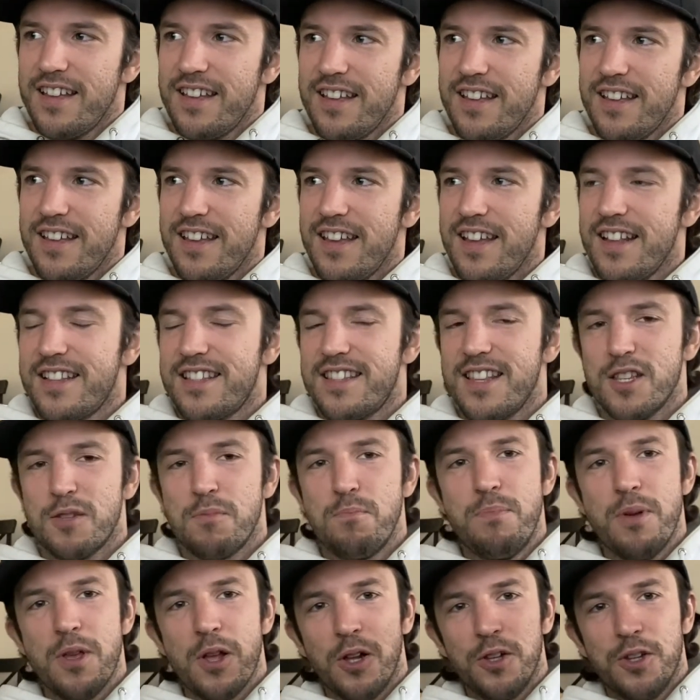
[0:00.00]
It's this
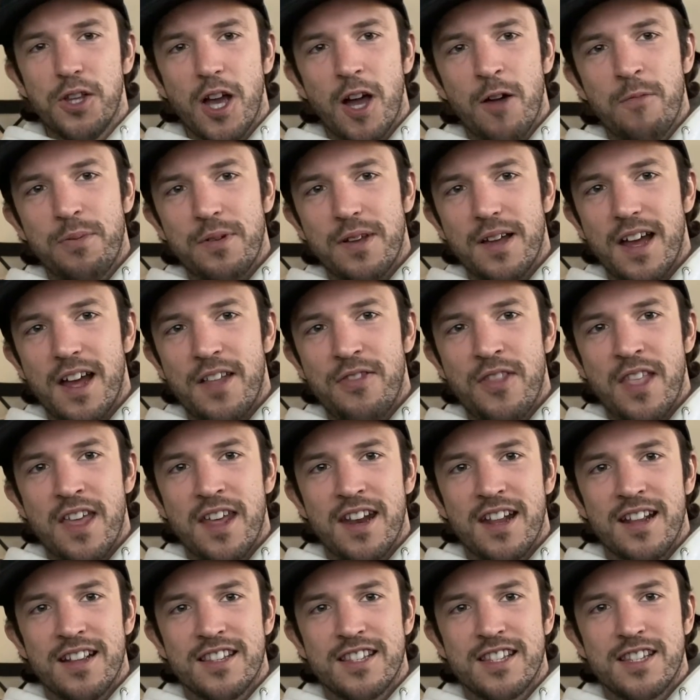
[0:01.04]
buildup and then
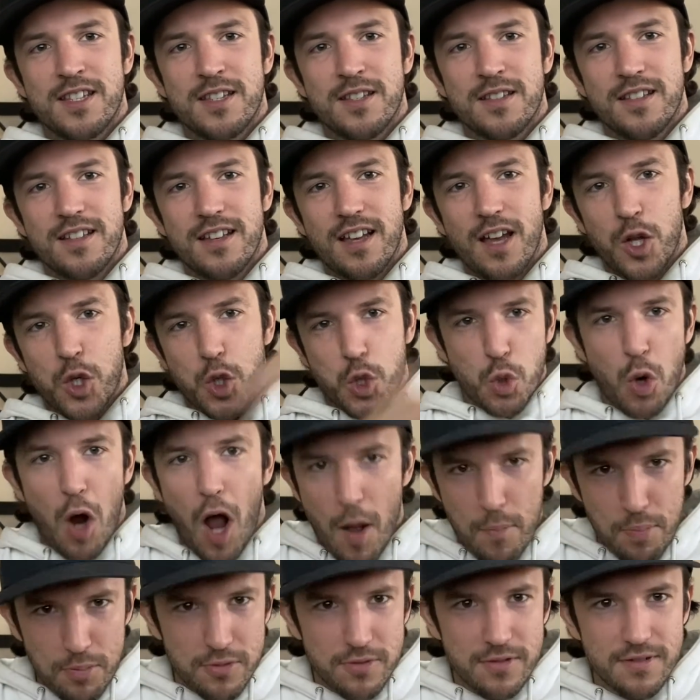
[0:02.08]
it's a
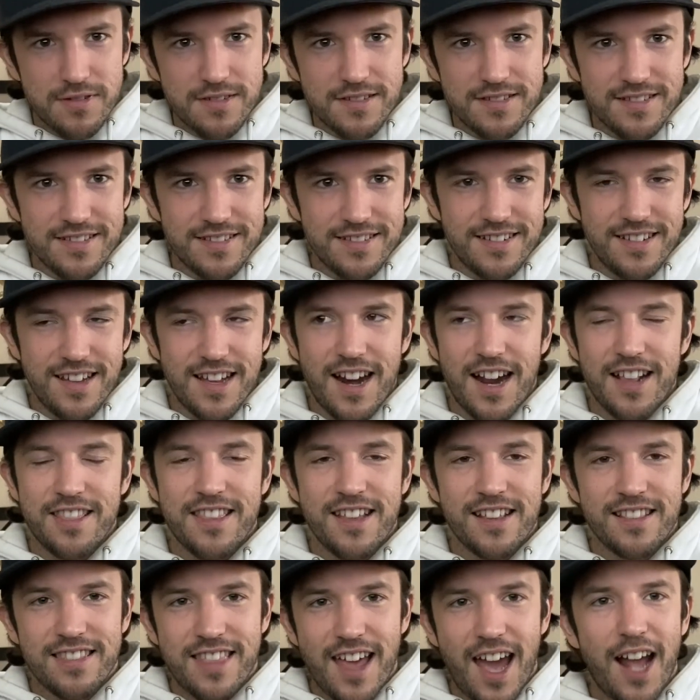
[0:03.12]
drop. And I
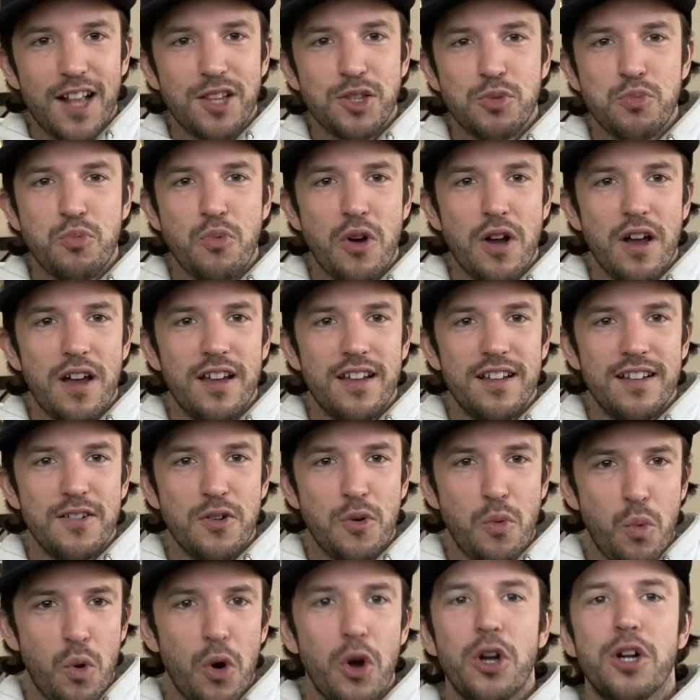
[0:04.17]
think that's what
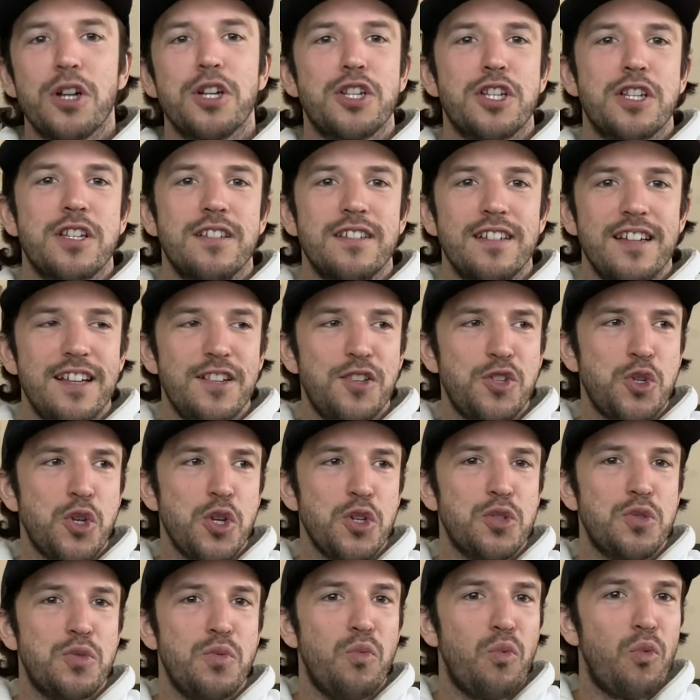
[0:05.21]
works. It's
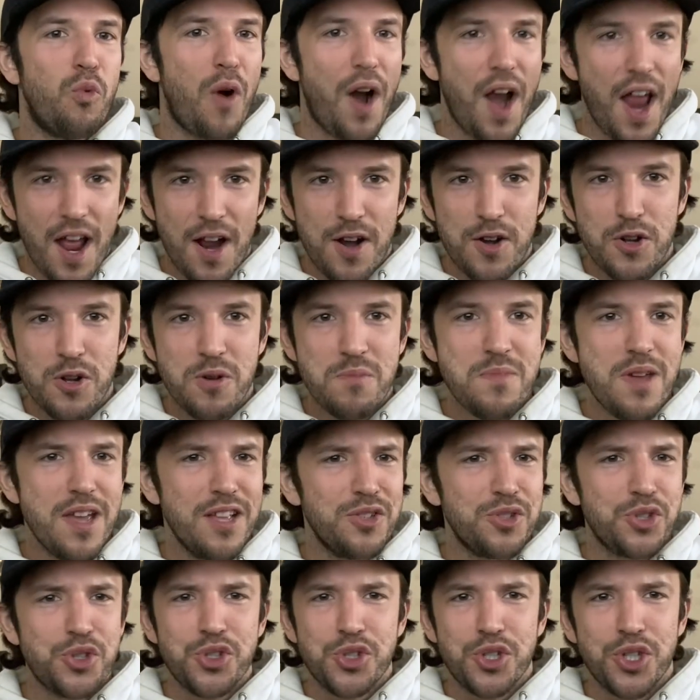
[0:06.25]
just random
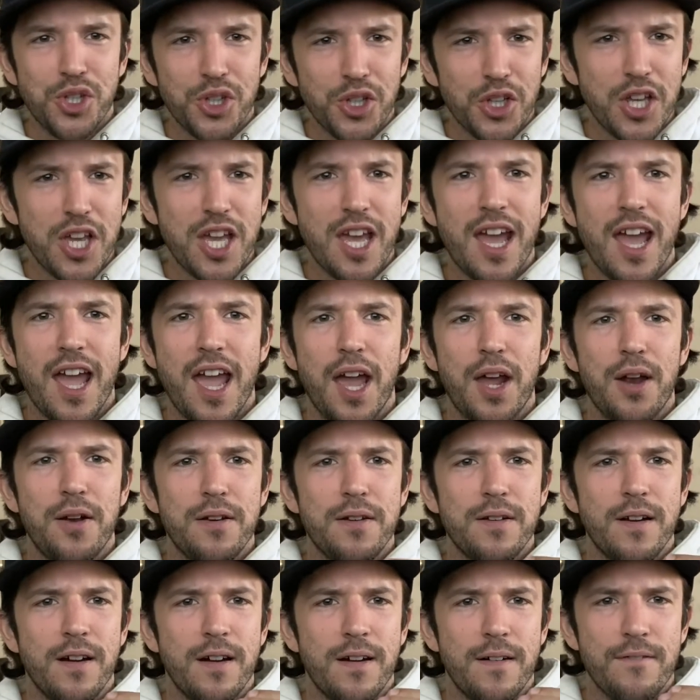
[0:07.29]
and silly
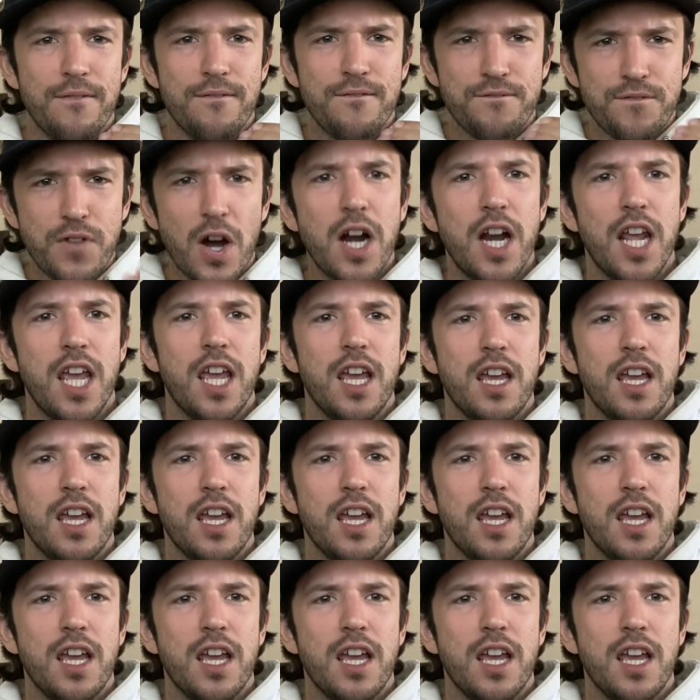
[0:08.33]
and funny.